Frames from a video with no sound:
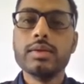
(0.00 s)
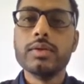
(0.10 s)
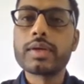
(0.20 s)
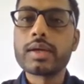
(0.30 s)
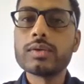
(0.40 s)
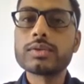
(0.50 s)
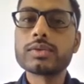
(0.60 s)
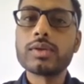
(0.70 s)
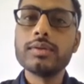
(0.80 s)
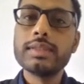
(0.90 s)
You can also
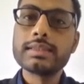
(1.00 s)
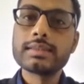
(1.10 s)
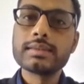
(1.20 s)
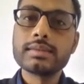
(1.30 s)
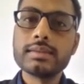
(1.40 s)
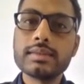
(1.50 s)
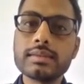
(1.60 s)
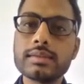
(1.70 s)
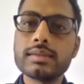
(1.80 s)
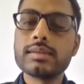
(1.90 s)
solve this
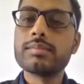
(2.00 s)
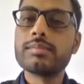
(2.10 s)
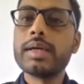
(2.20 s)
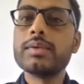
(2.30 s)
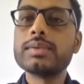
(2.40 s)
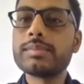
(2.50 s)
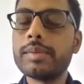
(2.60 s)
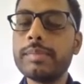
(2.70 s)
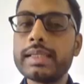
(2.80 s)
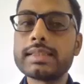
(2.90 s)
by using
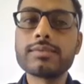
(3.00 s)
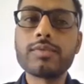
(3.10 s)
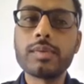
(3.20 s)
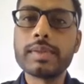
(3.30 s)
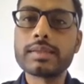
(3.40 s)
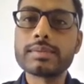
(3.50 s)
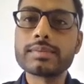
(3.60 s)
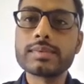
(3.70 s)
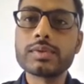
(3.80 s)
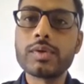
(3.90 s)
permutation formula.
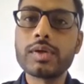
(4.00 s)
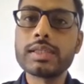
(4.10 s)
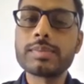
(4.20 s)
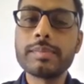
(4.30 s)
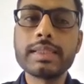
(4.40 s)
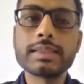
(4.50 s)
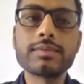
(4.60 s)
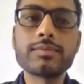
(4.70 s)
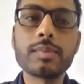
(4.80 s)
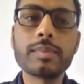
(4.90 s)
So what does
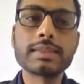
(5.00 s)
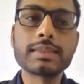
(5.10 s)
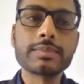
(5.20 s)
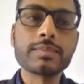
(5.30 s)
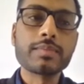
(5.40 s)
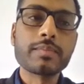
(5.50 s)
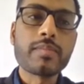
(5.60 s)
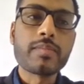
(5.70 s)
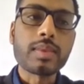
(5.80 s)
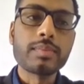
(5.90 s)
permutation formula say?
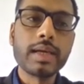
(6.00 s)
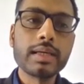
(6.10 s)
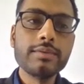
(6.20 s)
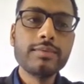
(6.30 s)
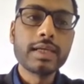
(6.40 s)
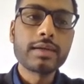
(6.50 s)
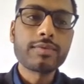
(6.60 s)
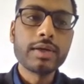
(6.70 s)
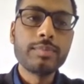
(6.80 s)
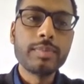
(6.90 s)
That if there are
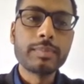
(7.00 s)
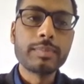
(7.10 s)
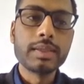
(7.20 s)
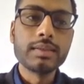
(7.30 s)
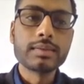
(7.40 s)
5 people